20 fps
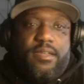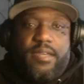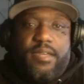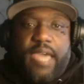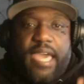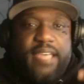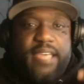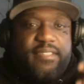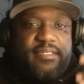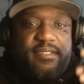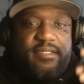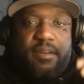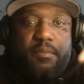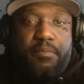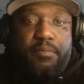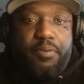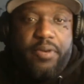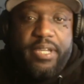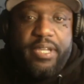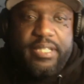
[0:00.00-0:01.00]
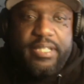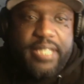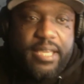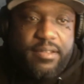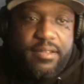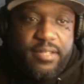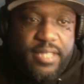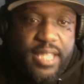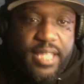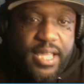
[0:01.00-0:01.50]
At some point down
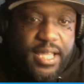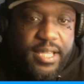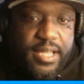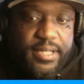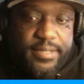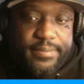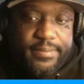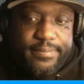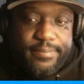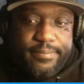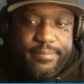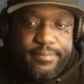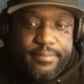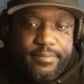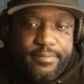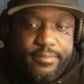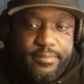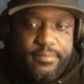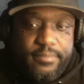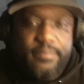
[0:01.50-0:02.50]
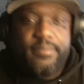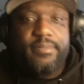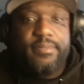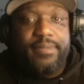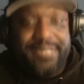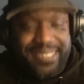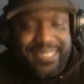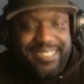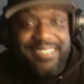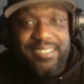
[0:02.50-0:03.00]
the line,
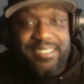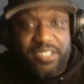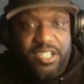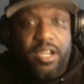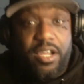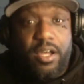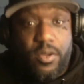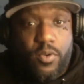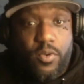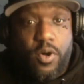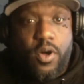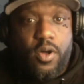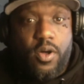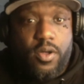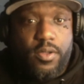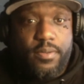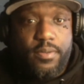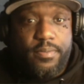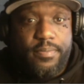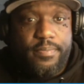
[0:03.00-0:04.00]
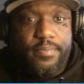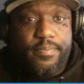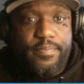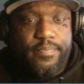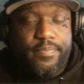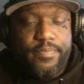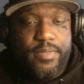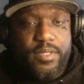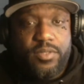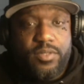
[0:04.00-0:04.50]
this is John Wall.
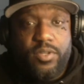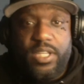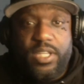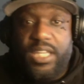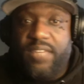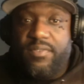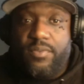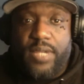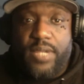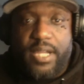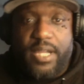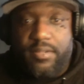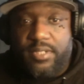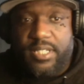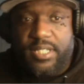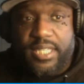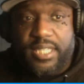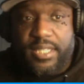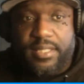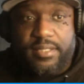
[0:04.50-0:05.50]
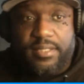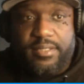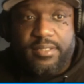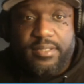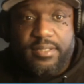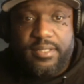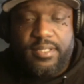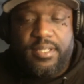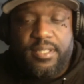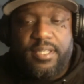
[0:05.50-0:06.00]
So even without the Achilles,
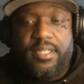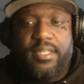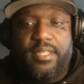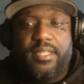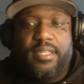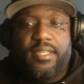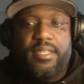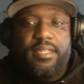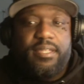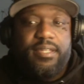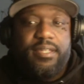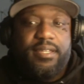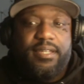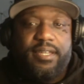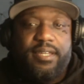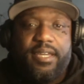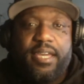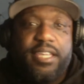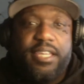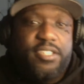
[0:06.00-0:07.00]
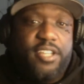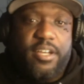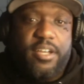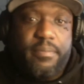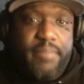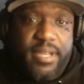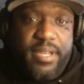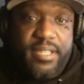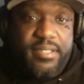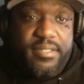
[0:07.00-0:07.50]
he's going to
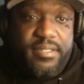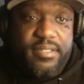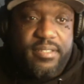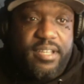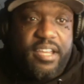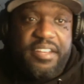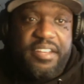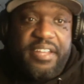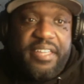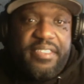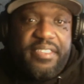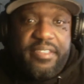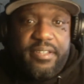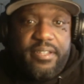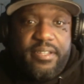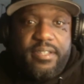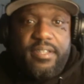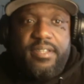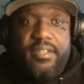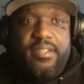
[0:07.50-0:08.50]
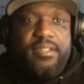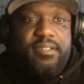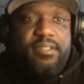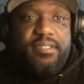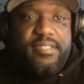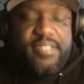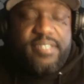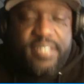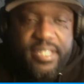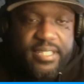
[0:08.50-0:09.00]
miss another
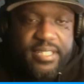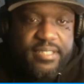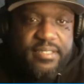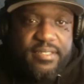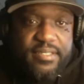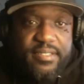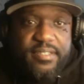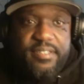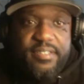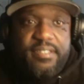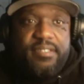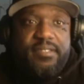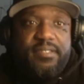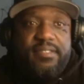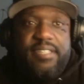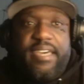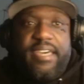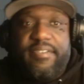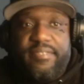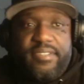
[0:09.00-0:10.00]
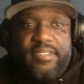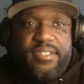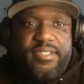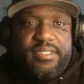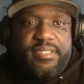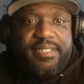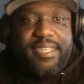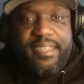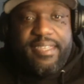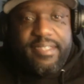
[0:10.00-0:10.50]
6, 7,
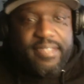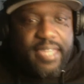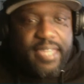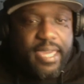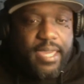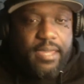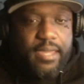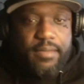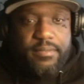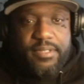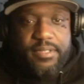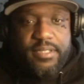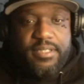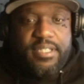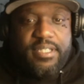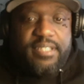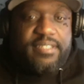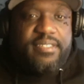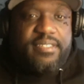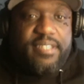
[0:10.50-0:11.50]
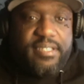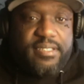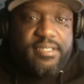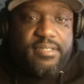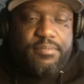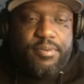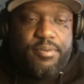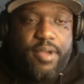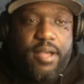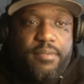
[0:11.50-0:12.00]
10 games this
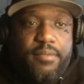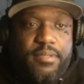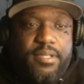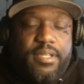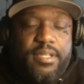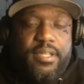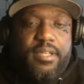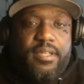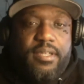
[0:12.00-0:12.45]
season probably.